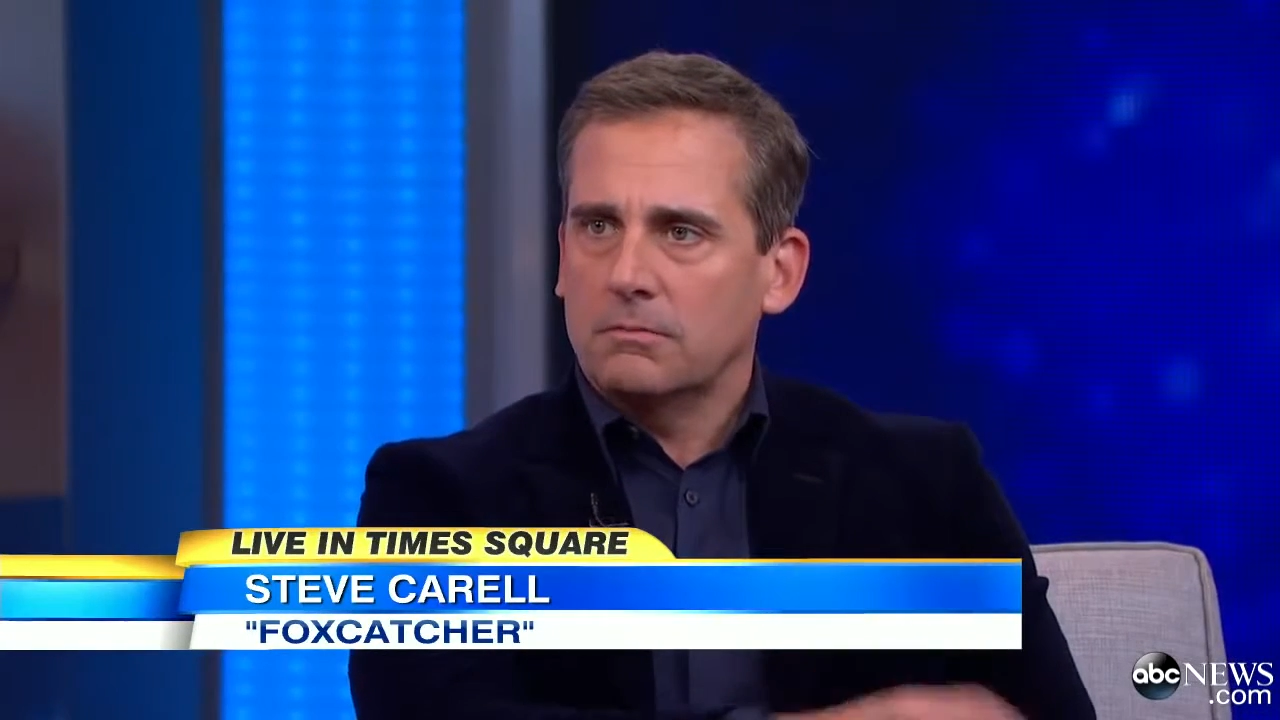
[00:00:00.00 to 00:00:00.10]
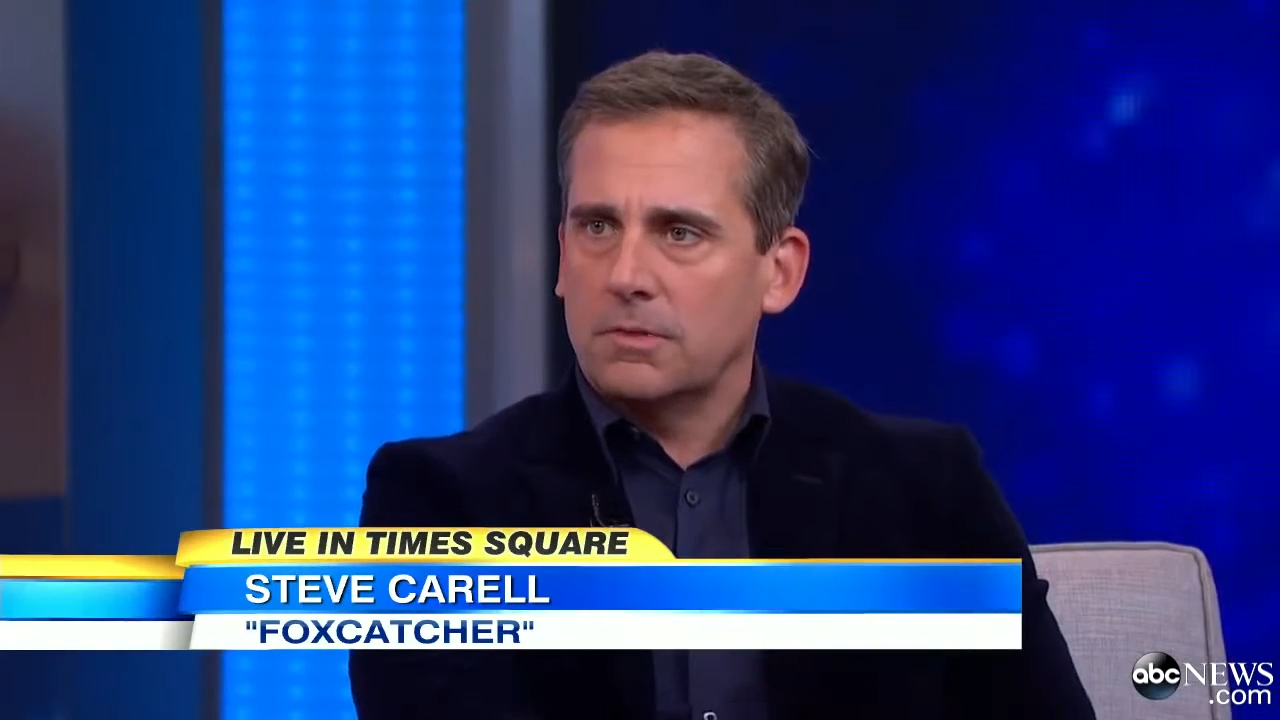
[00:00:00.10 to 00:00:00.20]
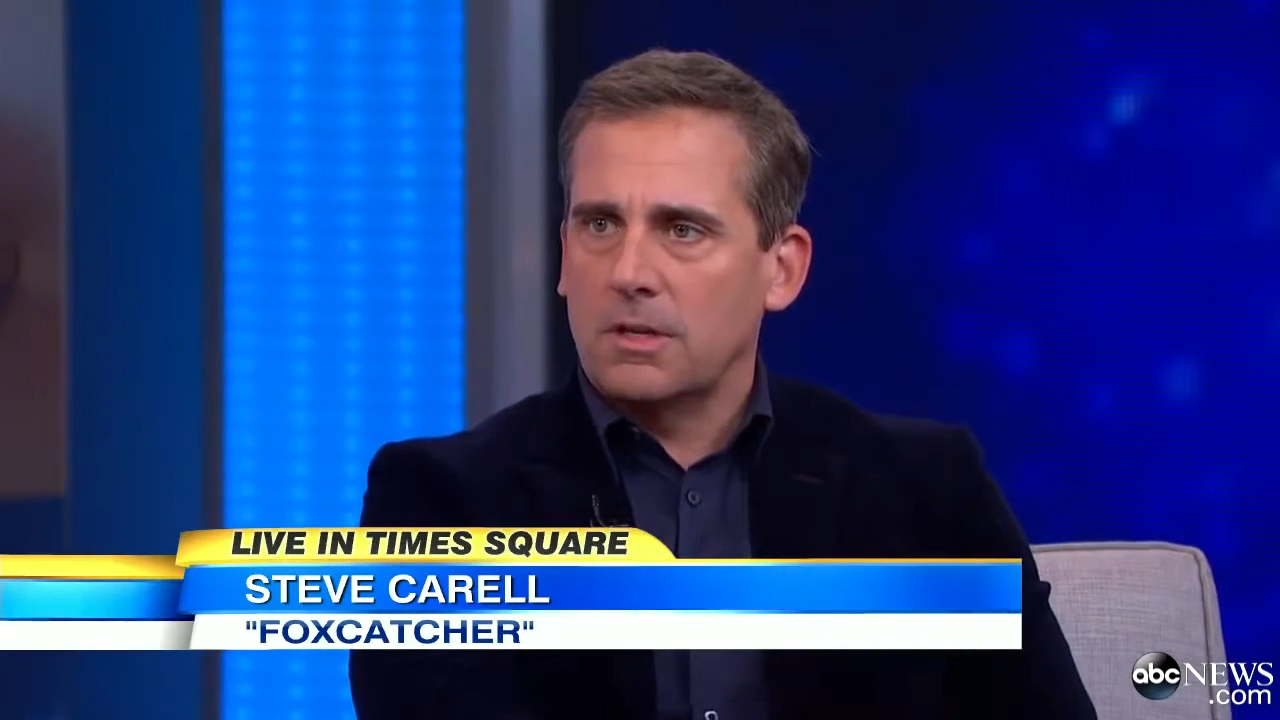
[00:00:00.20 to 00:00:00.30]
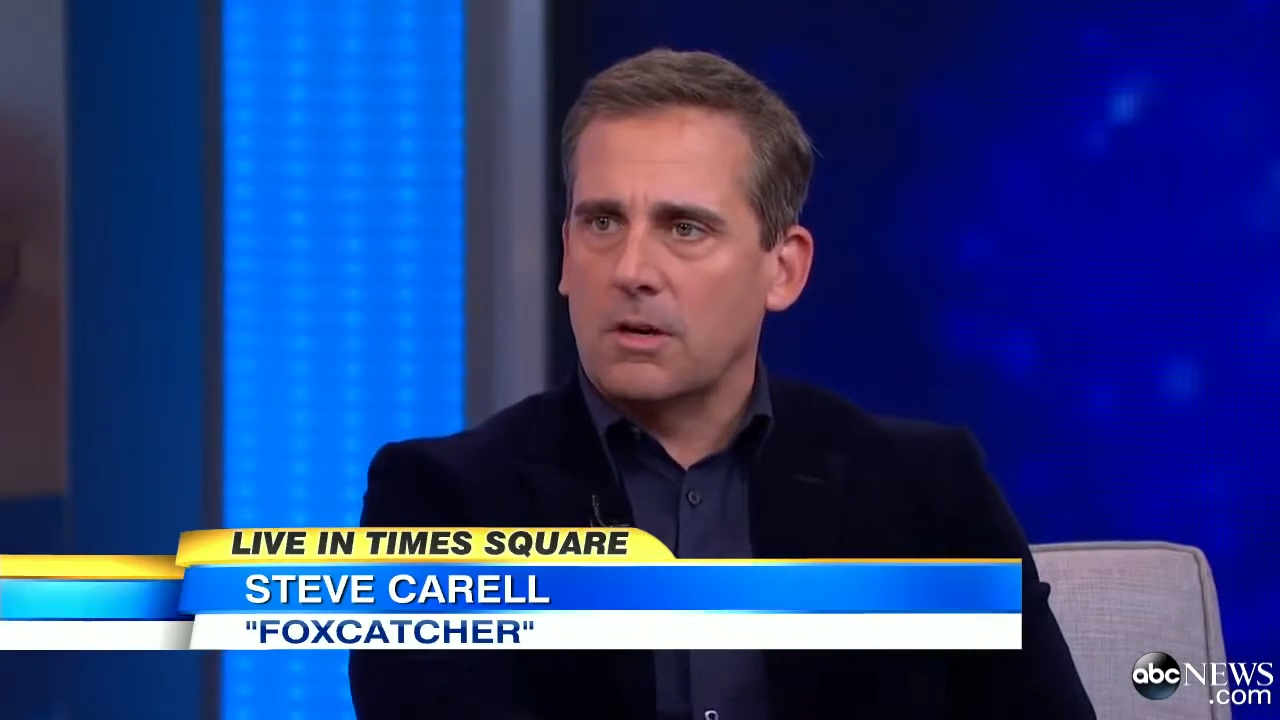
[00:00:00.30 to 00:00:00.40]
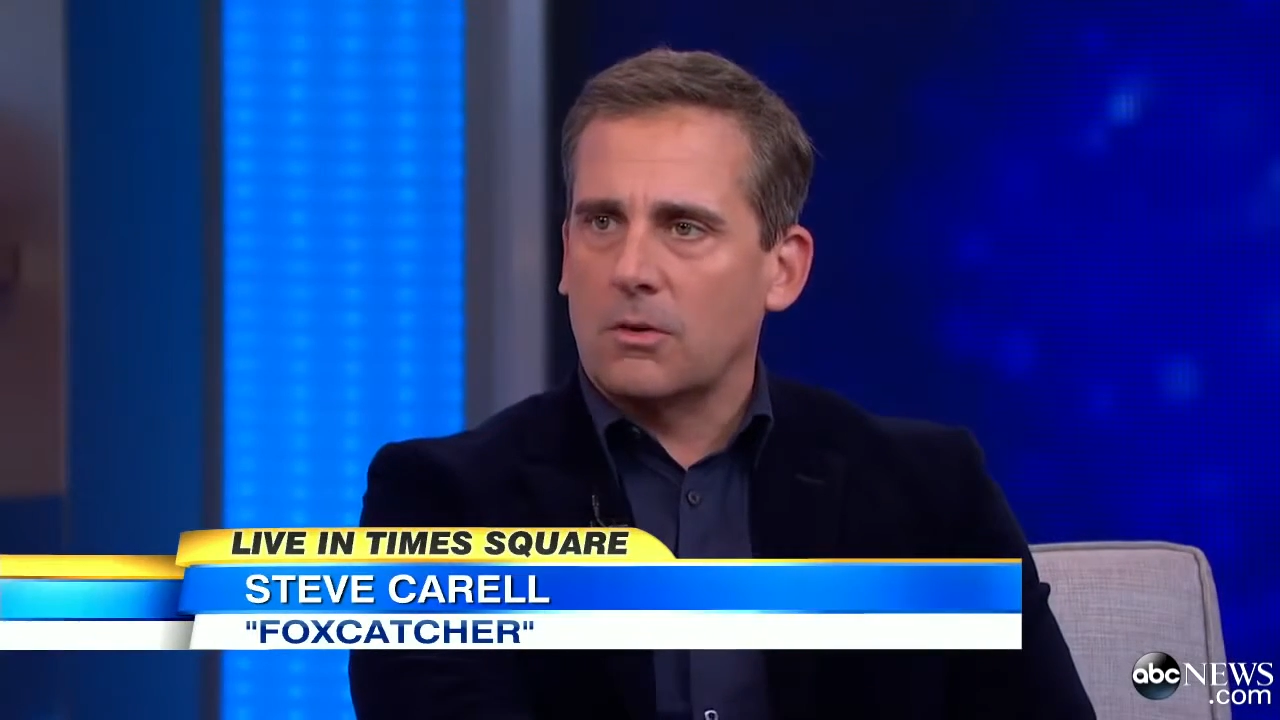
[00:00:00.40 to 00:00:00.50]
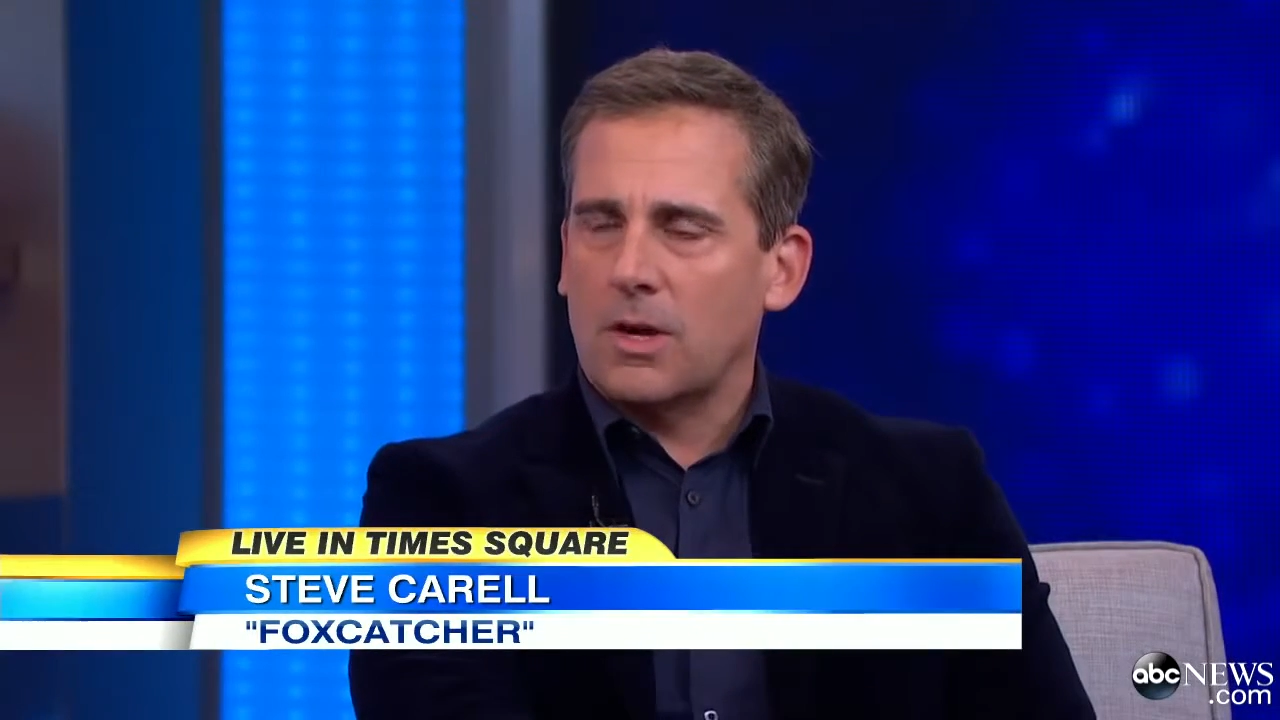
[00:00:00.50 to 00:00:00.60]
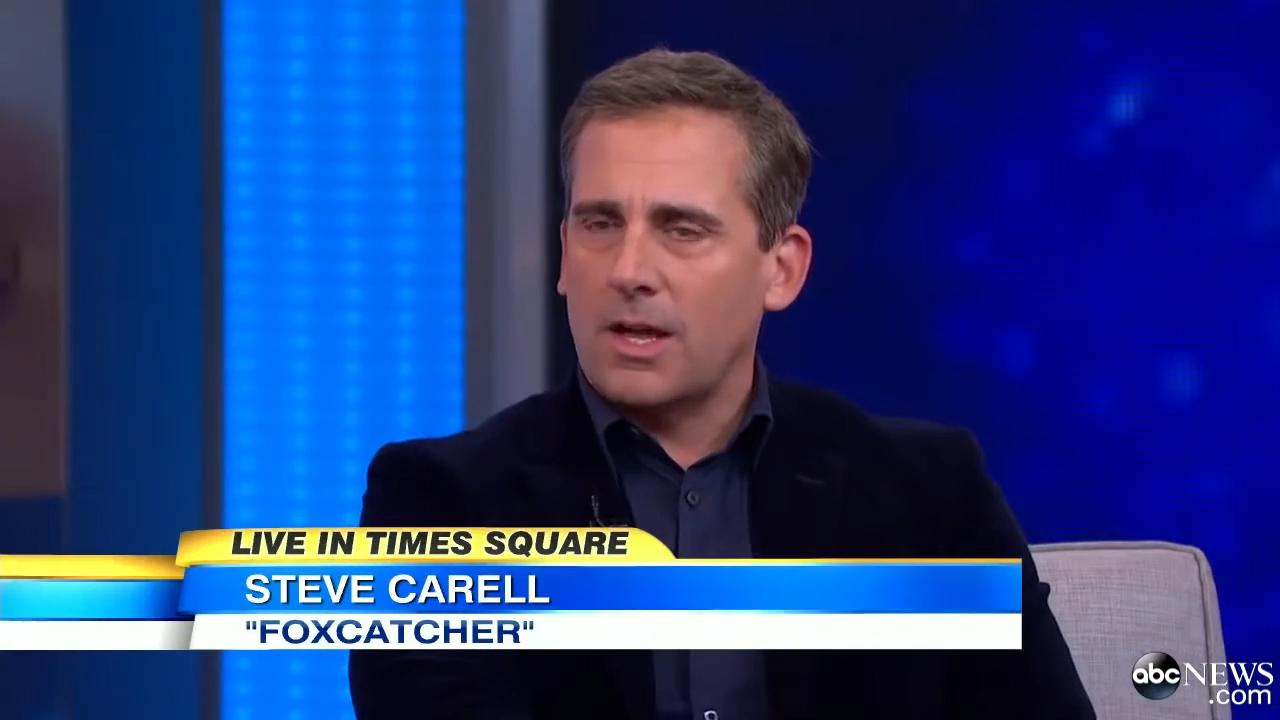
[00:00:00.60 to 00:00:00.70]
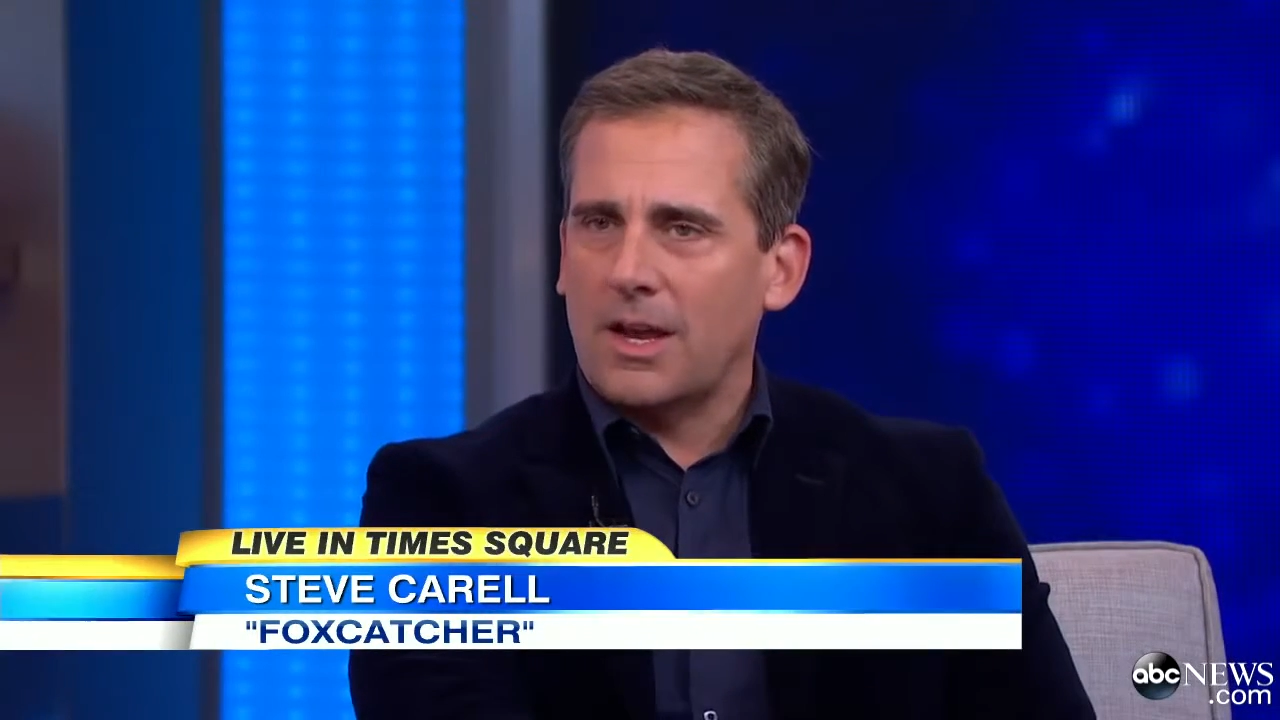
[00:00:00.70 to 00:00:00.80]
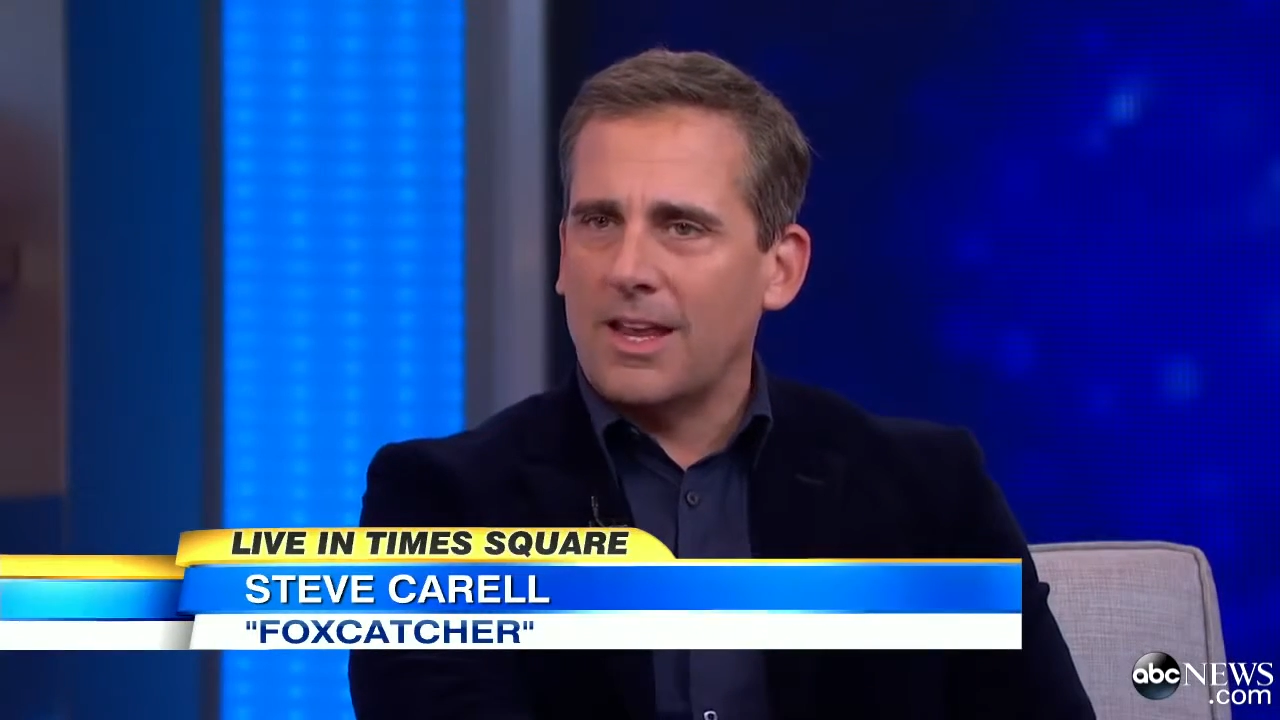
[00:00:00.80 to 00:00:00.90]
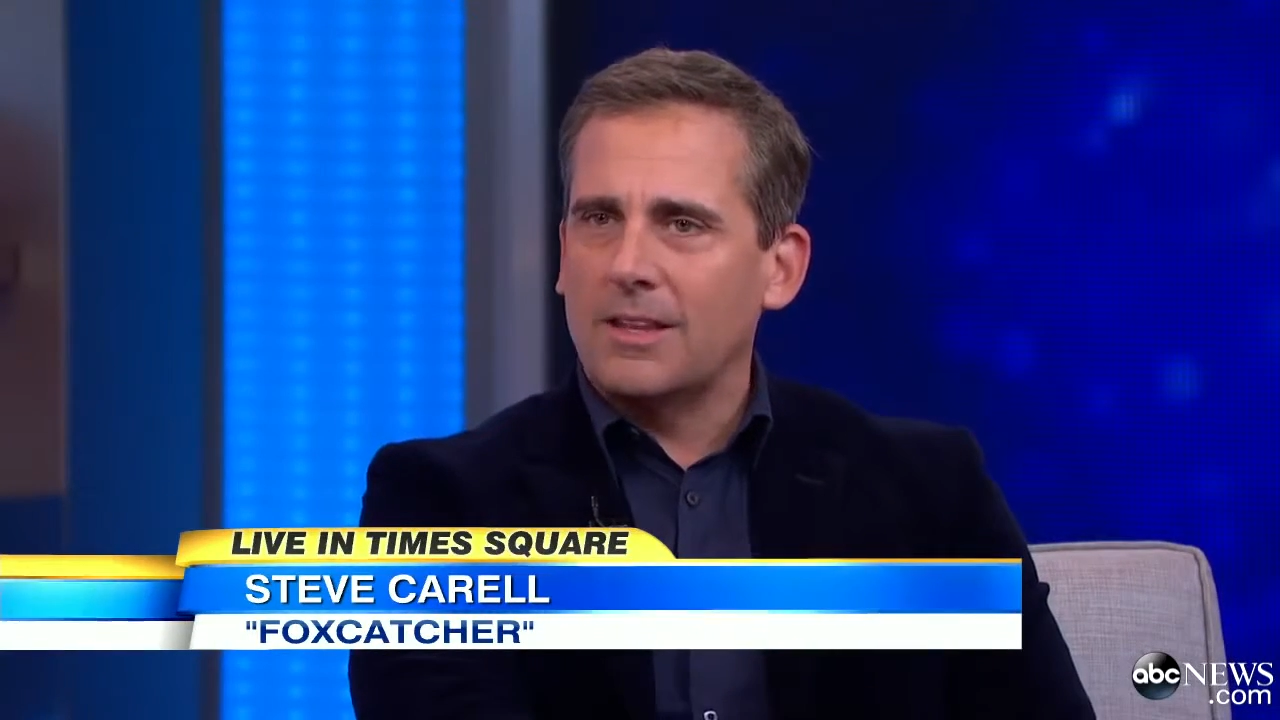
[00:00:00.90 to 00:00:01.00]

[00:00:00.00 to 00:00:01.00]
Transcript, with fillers: You know, and,